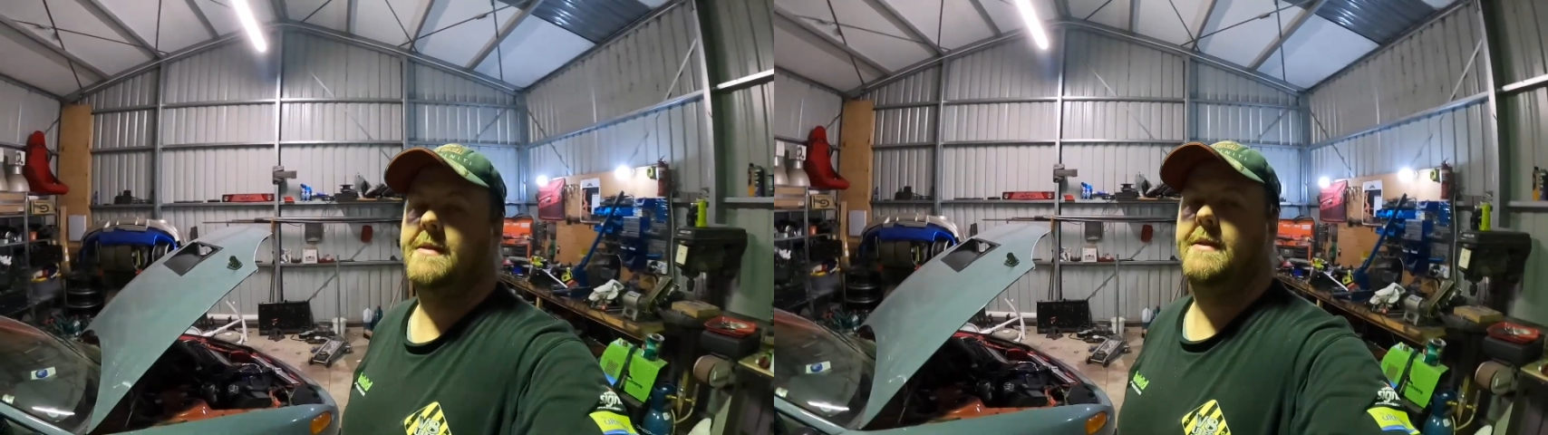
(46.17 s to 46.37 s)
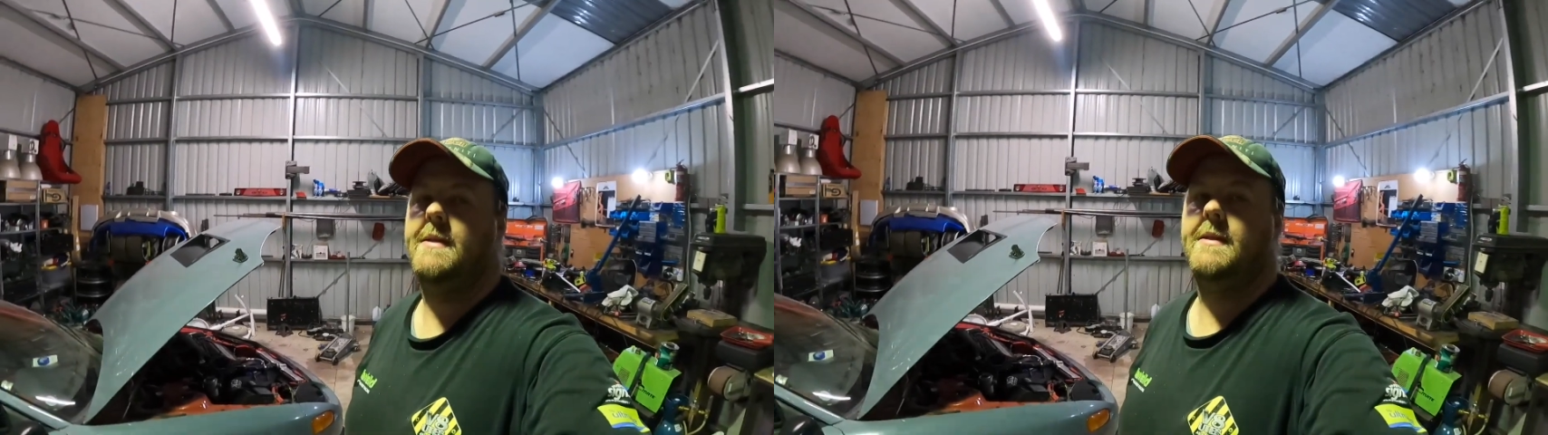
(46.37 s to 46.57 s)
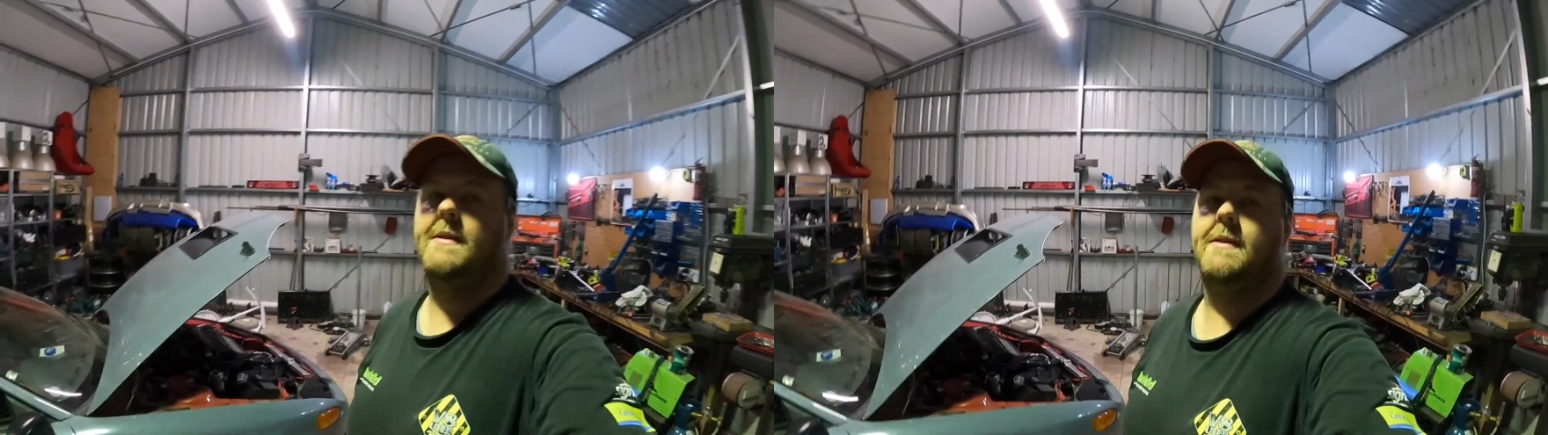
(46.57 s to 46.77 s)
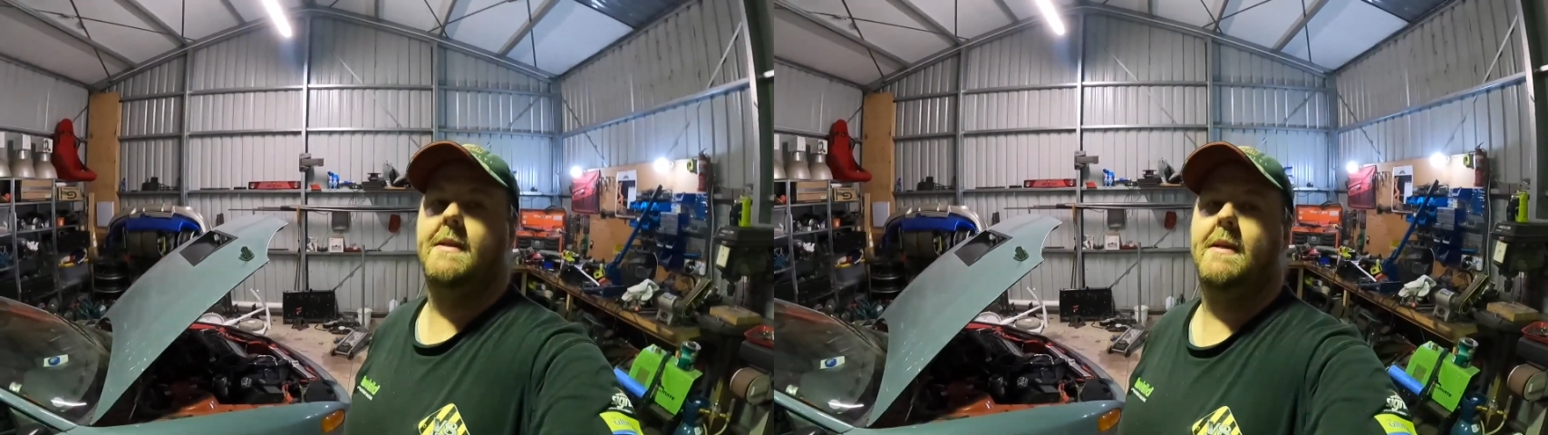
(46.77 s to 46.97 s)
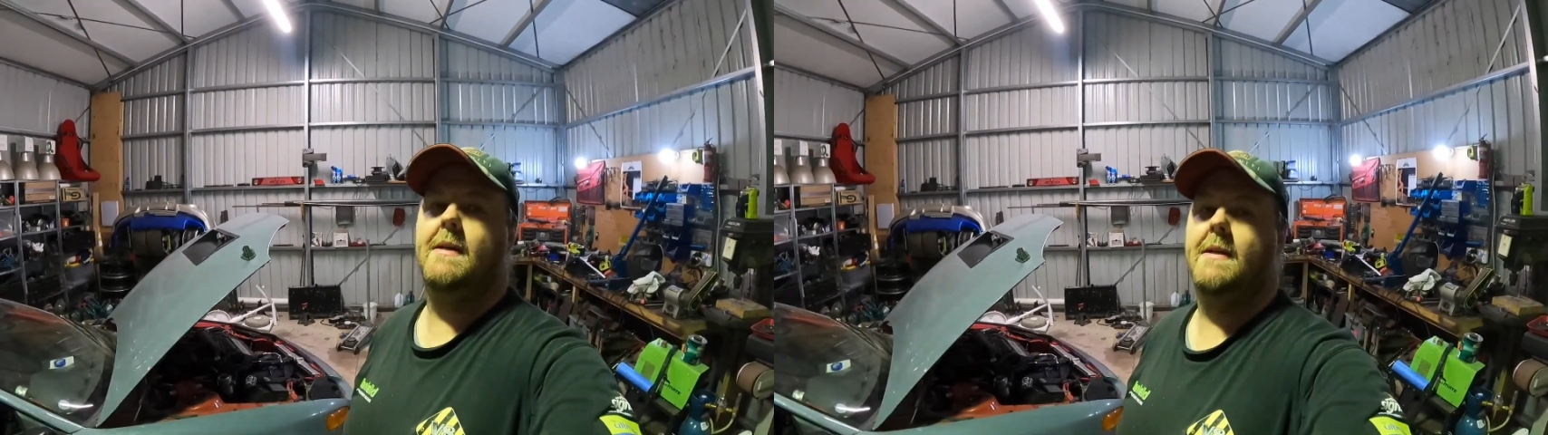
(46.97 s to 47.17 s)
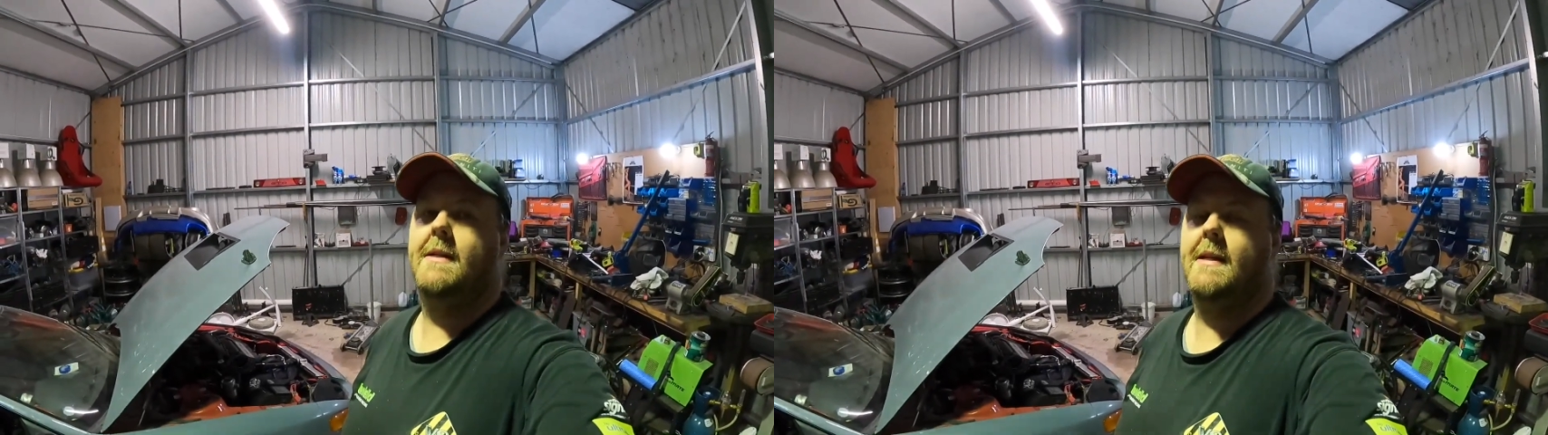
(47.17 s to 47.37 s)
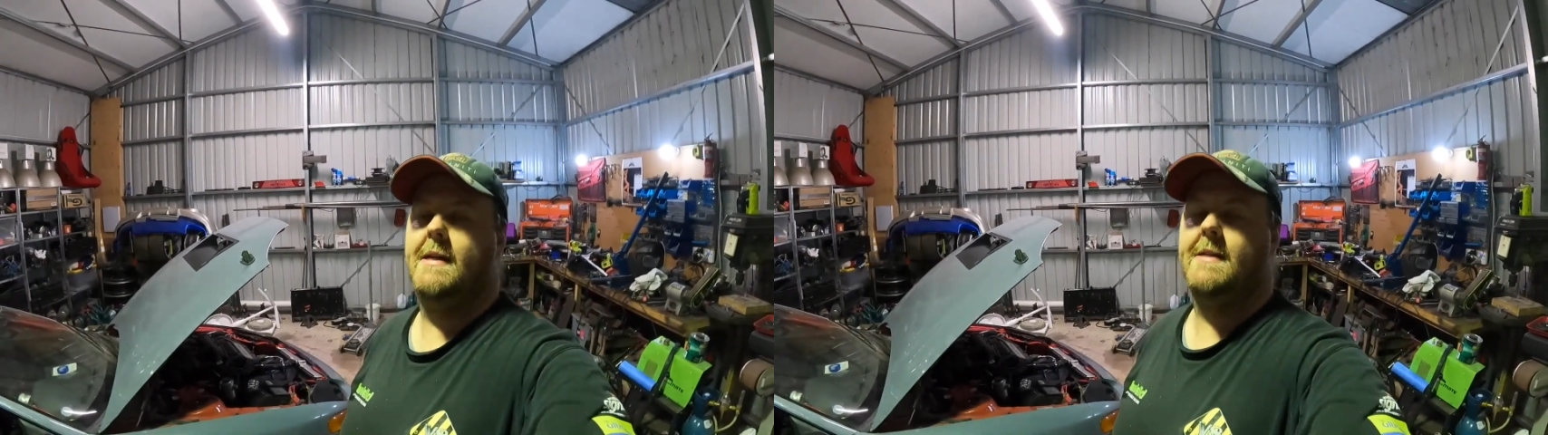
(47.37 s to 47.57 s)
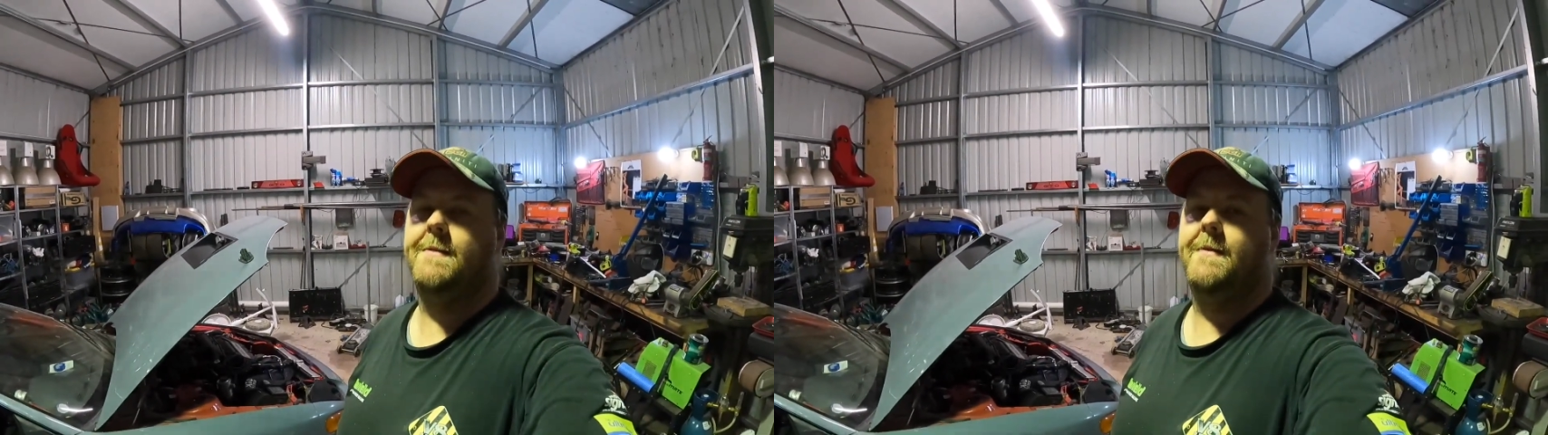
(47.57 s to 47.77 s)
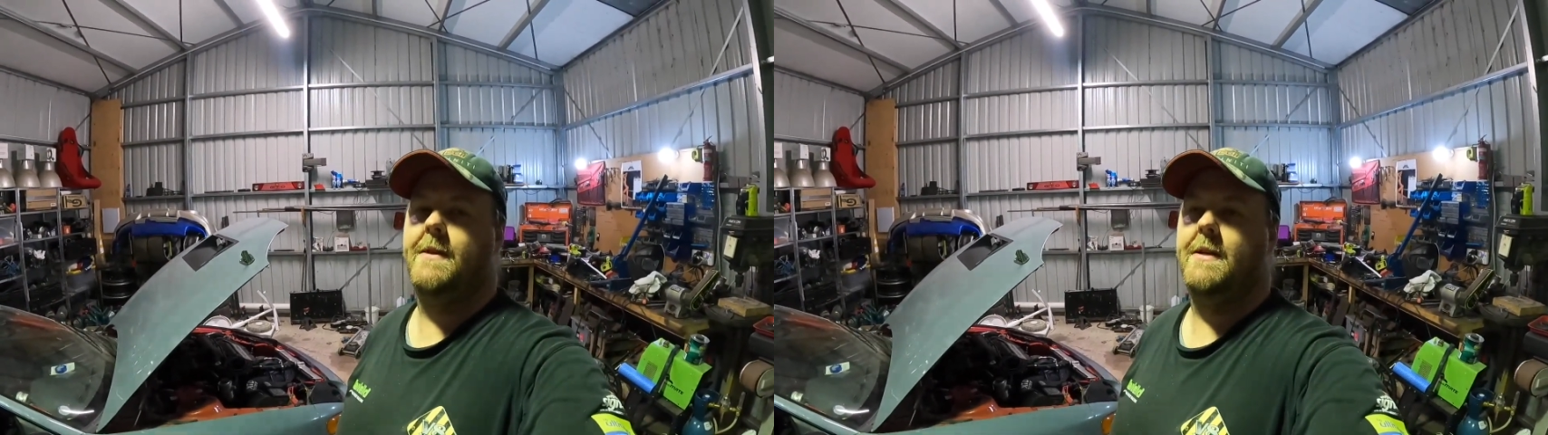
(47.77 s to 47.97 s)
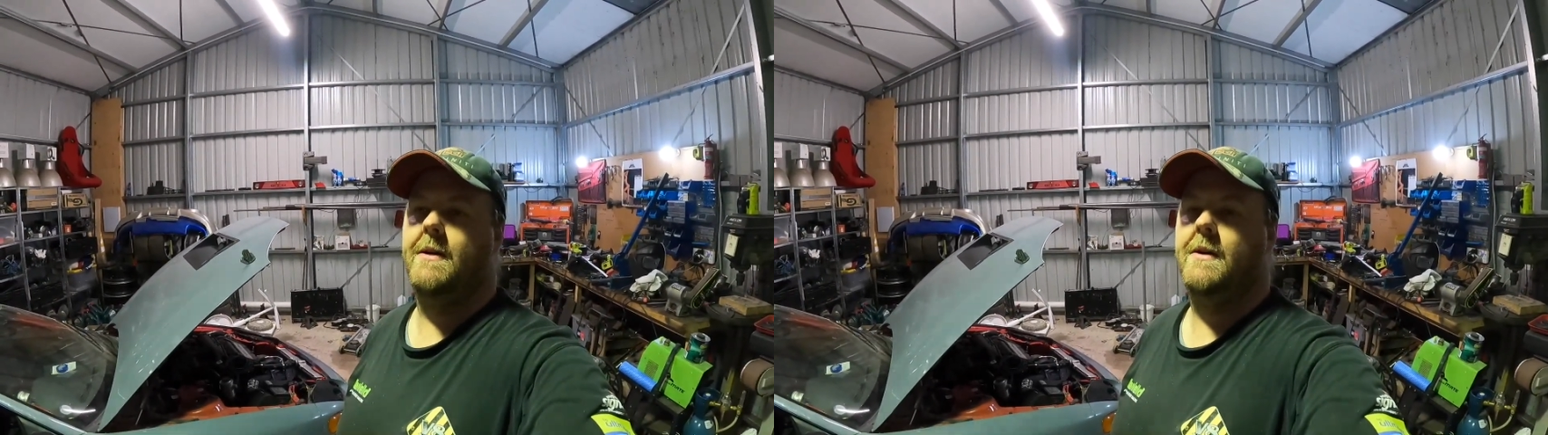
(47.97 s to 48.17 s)
since the last
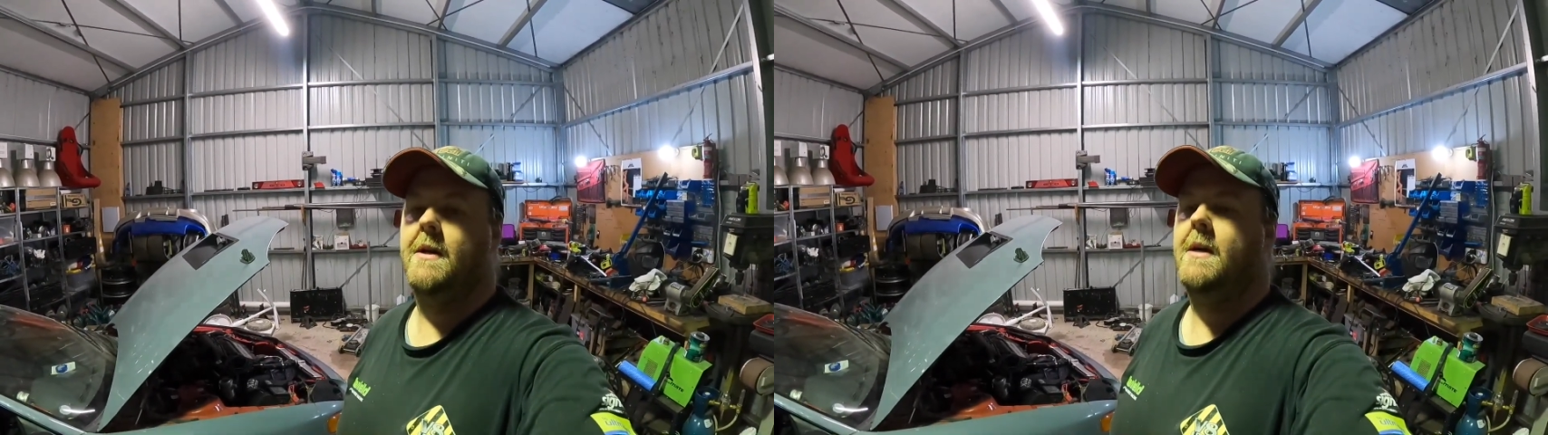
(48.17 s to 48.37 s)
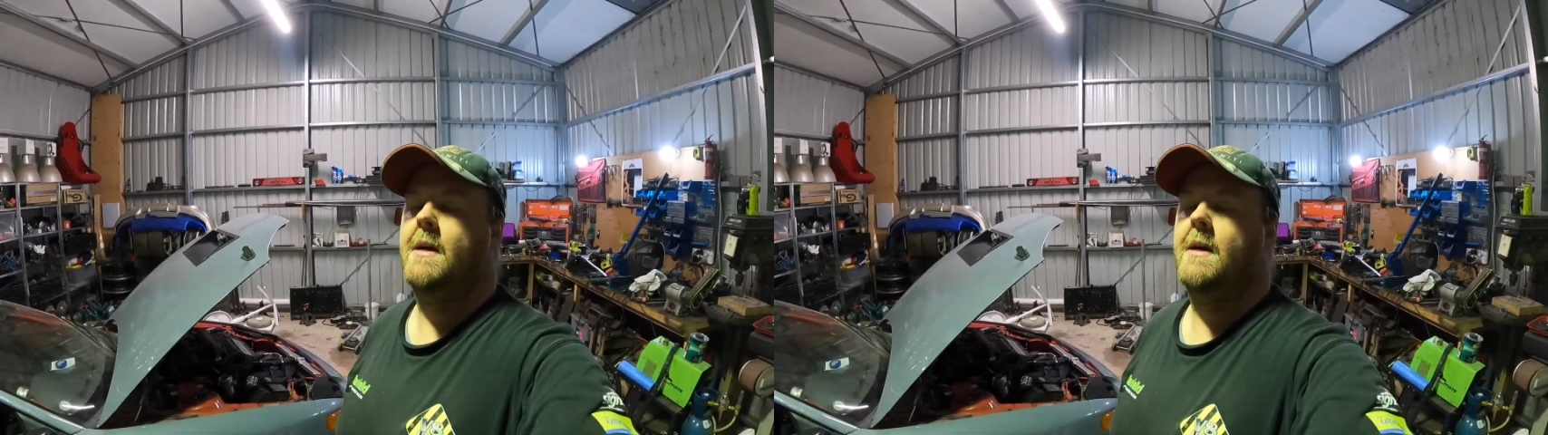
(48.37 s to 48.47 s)
video?